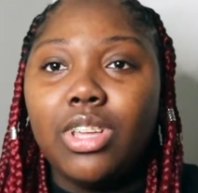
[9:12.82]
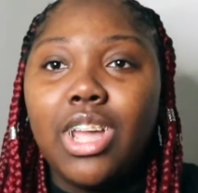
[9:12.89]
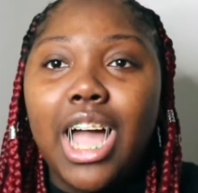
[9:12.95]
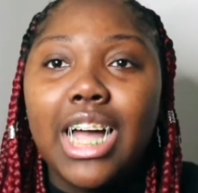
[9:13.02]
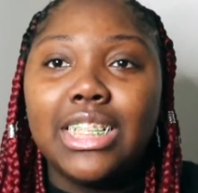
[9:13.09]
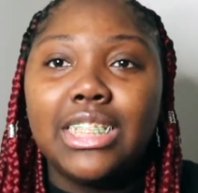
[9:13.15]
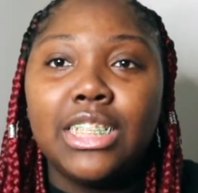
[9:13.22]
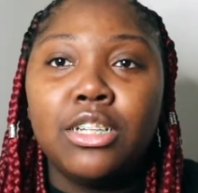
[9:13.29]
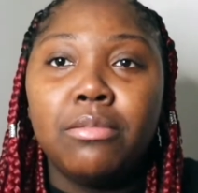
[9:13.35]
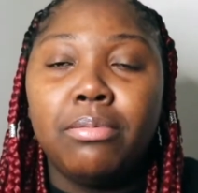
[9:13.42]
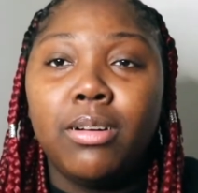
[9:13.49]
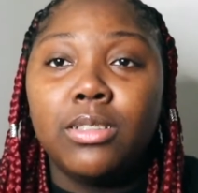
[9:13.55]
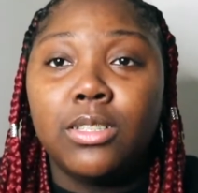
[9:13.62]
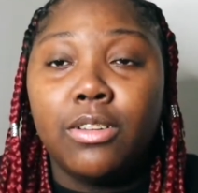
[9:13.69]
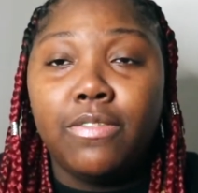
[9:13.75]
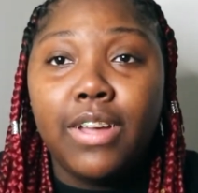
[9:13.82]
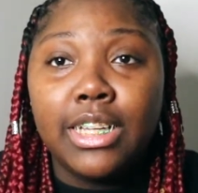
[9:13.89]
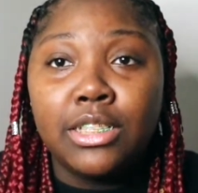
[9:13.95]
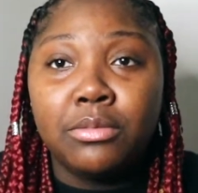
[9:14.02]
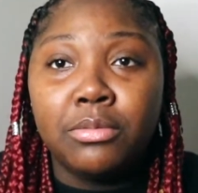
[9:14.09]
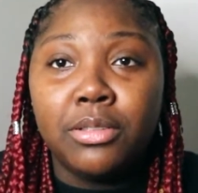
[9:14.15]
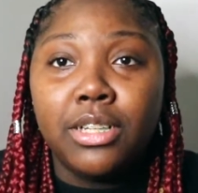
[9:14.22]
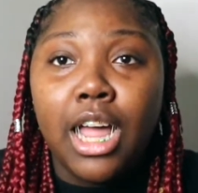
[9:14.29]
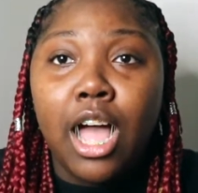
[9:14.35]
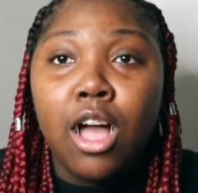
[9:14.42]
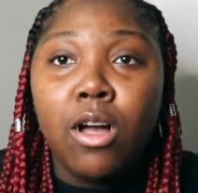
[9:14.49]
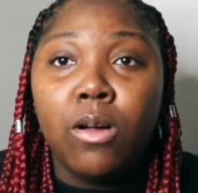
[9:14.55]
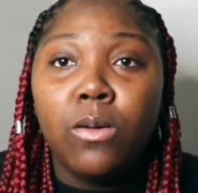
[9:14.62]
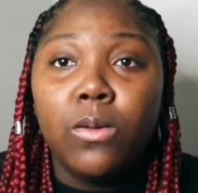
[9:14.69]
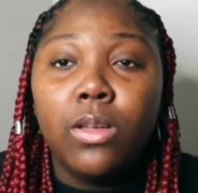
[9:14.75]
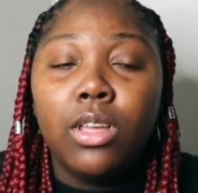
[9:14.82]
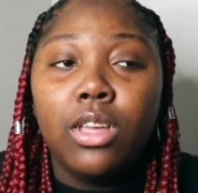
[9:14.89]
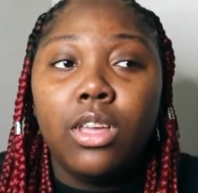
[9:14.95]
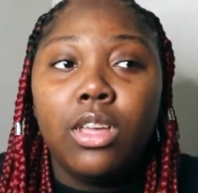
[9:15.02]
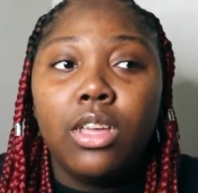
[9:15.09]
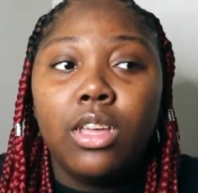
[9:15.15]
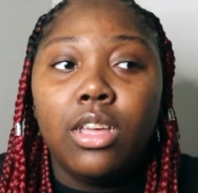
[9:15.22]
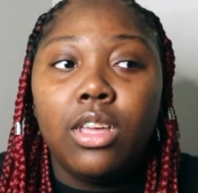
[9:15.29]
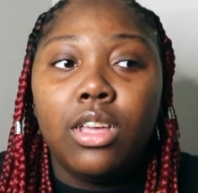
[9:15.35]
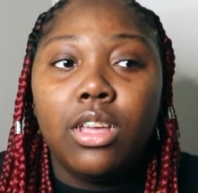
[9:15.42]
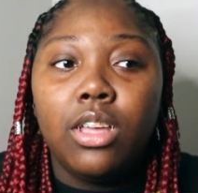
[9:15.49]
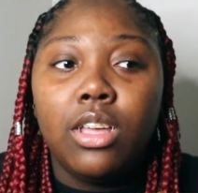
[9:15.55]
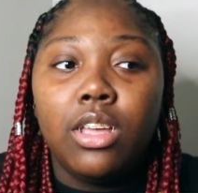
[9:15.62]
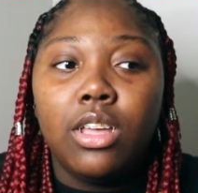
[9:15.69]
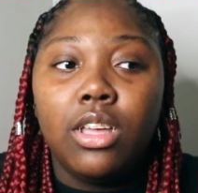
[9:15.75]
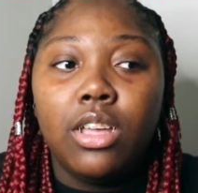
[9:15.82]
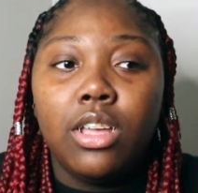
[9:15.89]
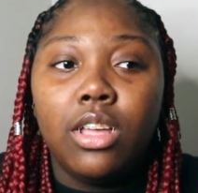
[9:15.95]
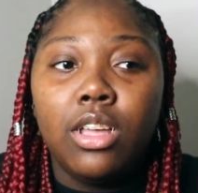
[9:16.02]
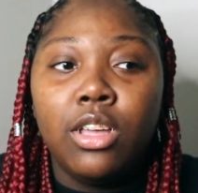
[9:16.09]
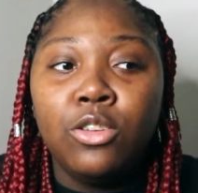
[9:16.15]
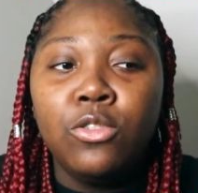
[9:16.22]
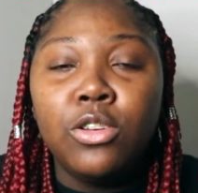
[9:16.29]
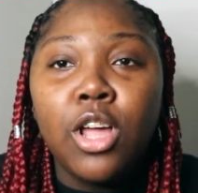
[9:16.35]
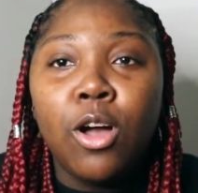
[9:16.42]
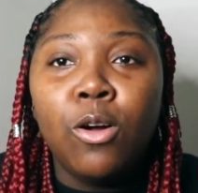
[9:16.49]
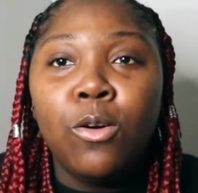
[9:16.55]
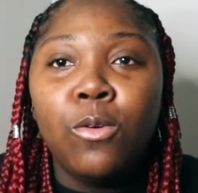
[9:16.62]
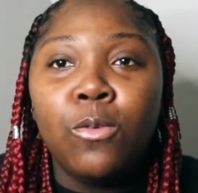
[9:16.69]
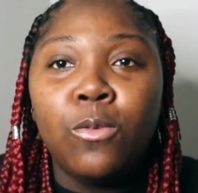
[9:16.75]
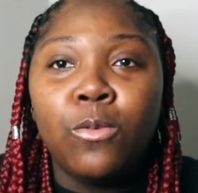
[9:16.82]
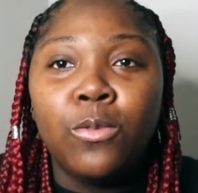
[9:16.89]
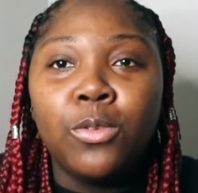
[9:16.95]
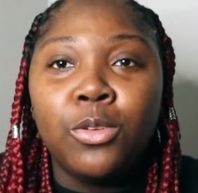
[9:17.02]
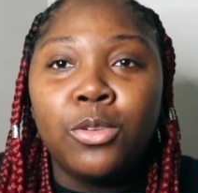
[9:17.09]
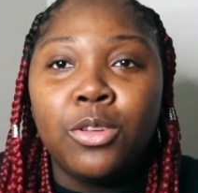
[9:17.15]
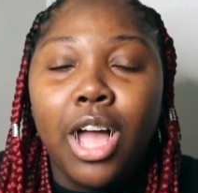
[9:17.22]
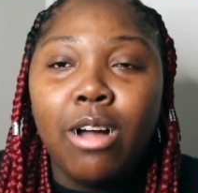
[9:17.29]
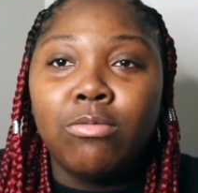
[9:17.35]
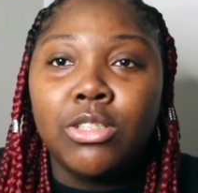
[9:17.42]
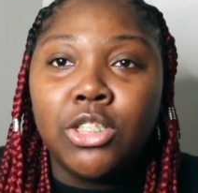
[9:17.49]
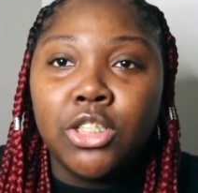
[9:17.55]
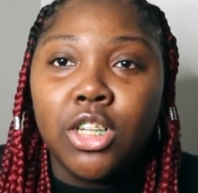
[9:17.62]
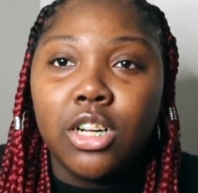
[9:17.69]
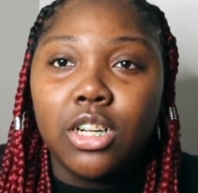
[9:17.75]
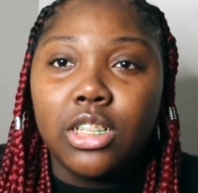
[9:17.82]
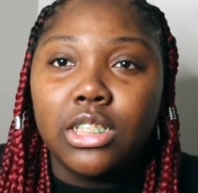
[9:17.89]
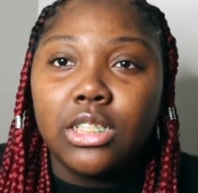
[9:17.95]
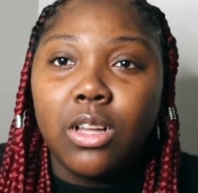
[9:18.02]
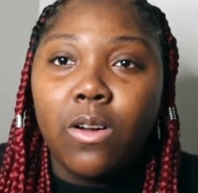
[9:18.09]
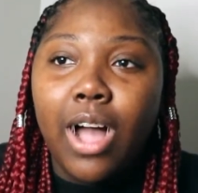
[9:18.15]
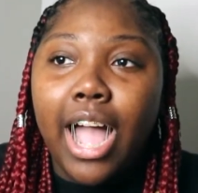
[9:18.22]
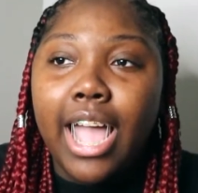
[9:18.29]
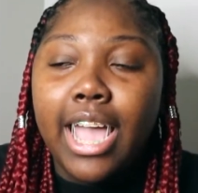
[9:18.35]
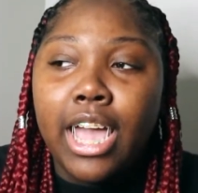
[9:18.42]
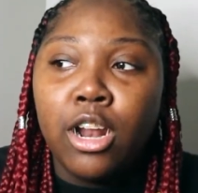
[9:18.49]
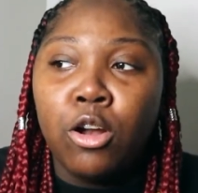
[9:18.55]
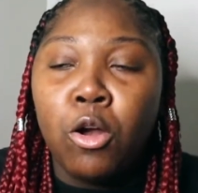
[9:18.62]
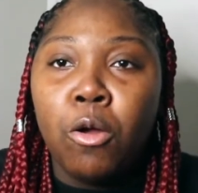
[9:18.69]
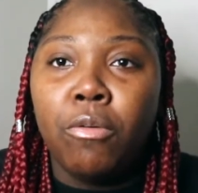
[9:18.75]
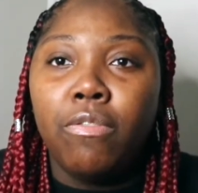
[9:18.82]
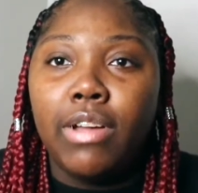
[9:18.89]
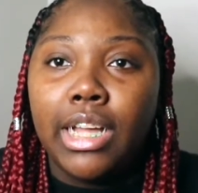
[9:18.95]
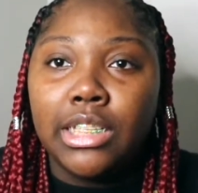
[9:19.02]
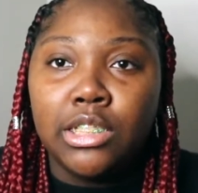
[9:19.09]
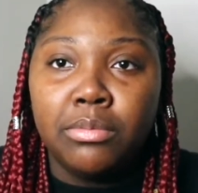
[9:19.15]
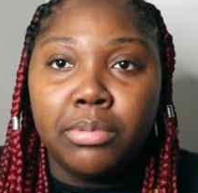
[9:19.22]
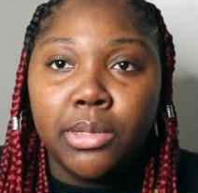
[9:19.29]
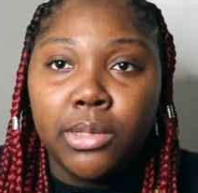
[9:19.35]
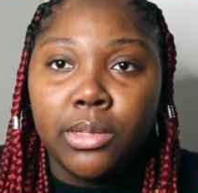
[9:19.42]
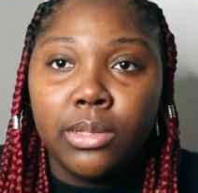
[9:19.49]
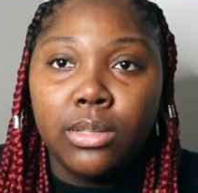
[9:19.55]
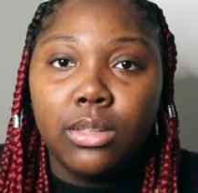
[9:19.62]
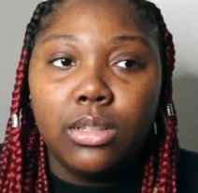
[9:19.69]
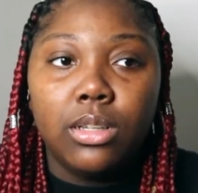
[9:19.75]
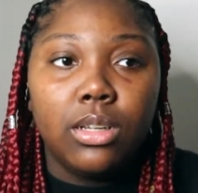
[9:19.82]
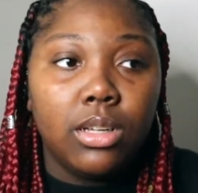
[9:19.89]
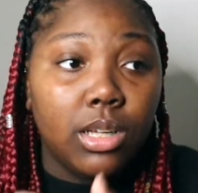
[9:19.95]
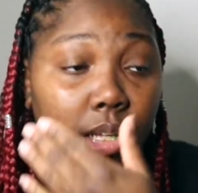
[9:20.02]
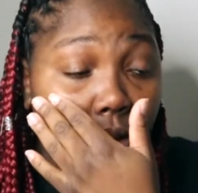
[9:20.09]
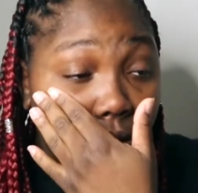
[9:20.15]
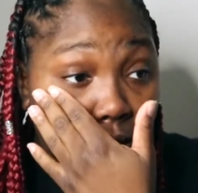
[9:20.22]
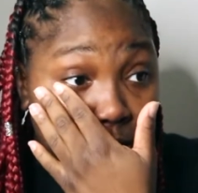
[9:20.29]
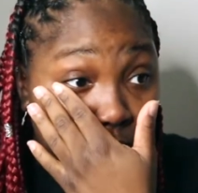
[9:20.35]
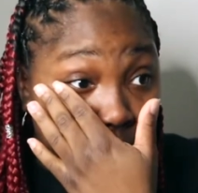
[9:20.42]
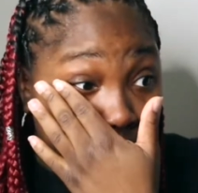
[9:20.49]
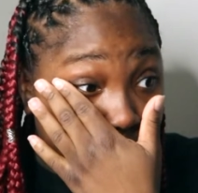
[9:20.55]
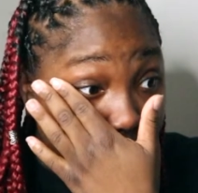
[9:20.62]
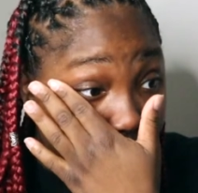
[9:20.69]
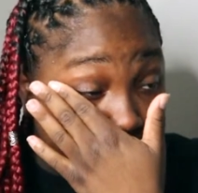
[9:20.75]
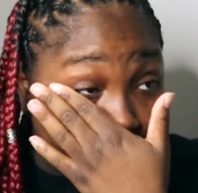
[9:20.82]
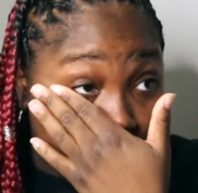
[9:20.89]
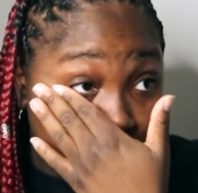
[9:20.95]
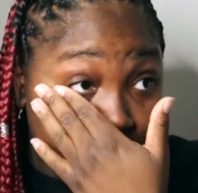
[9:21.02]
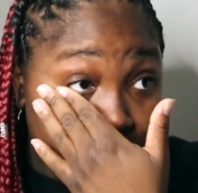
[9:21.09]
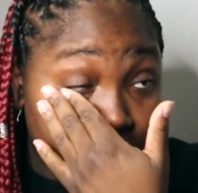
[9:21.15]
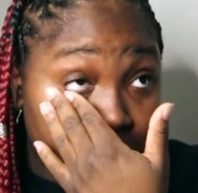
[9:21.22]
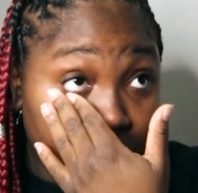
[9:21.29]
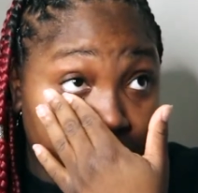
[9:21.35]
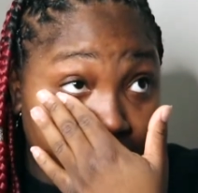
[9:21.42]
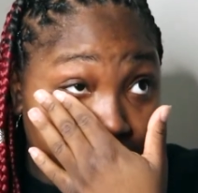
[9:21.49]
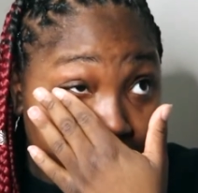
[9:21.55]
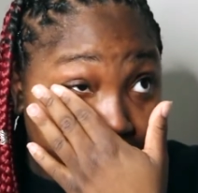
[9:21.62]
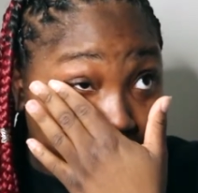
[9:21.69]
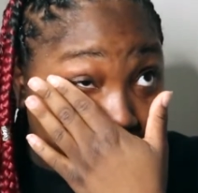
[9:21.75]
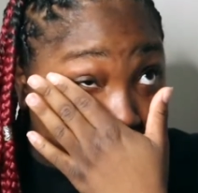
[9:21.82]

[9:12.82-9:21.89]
I seen a post on Facebook. Now, you know, I was younger, so I had her on Facebook. But